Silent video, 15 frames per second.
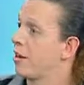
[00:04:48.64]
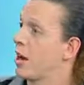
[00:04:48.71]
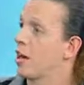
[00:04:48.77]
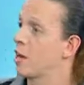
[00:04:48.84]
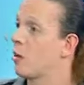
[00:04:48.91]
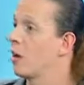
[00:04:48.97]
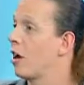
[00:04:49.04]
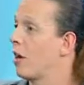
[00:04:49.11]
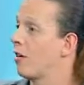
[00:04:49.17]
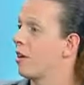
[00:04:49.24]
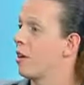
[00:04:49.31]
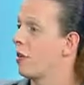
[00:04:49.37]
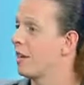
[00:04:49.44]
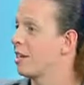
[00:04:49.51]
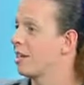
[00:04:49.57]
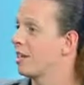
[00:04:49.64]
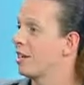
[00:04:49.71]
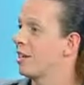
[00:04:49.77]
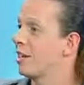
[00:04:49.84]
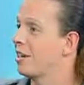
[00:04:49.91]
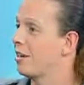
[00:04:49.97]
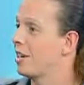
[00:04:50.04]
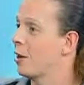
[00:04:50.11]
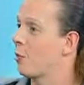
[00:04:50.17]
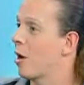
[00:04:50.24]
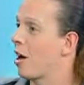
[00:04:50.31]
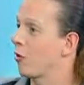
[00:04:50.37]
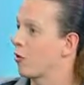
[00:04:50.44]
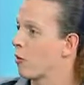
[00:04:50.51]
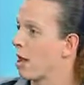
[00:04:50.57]
Not going off in all these
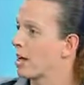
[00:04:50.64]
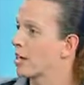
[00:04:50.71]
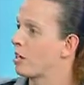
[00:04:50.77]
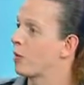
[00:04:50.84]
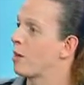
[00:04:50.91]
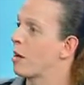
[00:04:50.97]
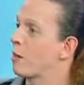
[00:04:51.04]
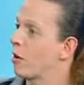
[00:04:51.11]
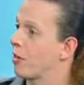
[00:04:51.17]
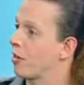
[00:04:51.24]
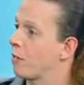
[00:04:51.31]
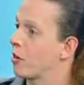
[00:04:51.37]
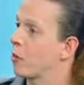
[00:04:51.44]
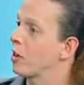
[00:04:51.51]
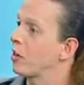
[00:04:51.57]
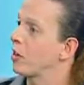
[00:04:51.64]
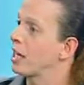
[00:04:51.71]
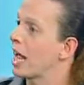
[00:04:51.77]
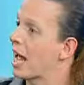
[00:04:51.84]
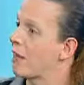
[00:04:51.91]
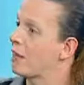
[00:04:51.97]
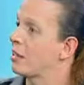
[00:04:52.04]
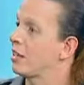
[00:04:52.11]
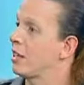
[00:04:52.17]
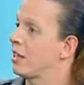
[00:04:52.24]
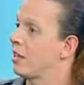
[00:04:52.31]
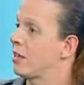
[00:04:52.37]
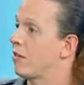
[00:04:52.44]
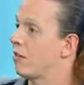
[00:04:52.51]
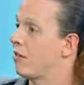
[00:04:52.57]
wild directions, but I want them to really have a
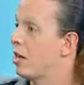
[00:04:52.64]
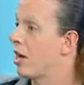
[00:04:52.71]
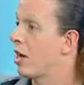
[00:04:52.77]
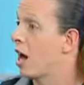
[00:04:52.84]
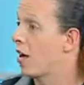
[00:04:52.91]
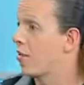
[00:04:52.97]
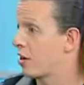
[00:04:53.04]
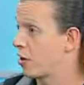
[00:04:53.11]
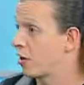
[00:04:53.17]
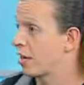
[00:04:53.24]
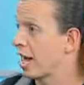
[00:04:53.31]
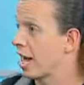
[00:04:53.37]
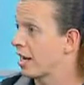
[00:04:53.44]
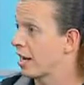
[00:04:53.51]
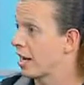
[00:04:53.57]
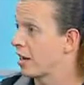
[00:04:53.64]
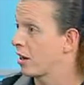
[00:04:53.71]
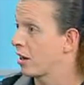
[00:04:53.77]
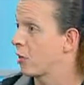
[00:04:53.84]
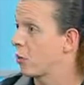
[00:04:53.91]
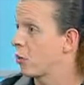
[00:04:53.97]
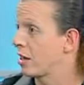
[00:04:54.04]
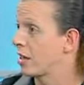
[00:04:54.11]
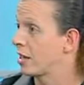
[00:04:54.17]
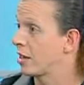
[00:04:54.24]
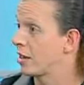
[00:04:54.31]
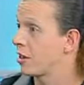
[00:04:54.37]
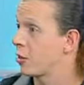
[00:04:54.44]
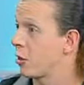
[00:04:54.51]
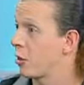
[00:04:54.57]
sense of understanding on what it is
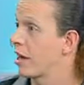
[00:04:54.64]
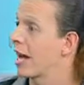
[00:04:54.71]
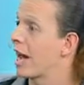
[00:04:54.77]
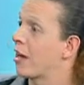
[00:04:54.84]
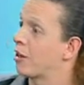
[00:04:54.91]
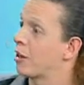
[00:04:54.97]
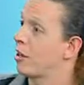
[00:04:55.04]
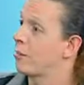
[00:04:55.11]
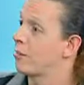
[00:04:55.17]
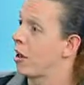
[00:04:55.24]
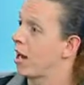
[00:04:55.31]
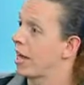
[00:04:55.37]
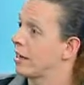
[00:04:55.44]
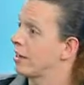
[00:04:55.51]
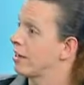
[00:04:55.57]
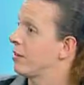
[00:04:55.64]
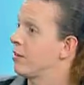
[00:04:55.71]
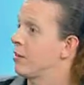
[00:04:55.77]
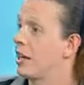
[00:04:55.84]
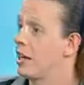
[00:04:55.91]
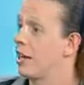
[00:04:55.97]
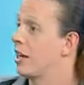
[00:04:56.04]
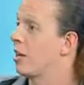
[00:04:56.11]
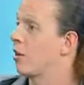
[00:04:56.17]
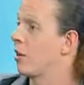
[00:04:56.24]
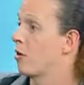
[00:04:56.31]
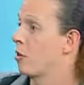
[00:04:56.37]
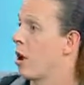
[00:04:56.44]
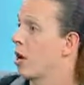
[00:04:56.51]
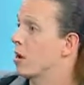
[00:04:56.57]
that they're learning and how to apply it to
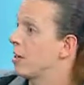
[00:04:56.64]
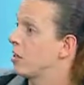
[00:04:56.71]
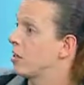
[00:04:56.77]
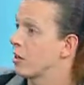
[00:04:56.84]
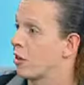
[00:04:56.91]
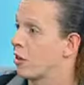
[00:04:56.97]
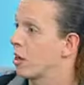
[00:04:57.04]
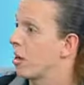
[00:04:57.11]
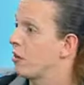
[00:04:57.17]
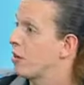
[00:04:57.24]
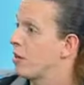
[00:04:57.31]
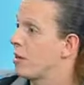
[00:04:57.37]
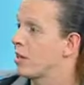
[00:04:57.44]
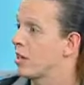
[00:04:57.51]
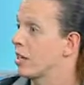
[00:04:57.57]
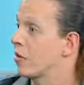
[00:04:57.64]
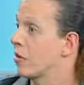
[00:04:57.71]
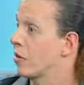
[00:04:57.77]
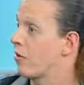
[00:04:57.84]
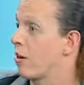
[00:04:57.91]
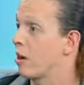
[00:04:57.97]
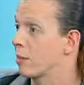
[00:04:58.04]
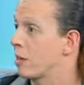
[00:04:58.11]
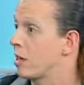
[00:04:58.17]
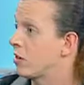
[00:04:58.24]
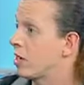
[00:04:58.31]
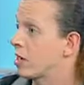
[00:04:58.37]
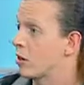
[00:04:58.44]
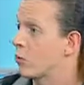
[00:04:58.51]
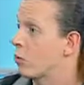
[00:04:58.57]
their rock music or their country music or their funk
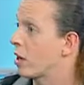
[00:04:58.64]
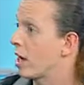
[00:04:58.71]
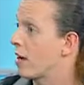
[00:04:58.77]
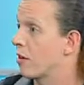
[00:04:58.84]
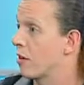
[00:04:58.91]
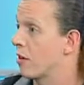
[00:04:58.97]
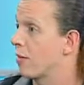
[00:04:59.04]
music or whatever.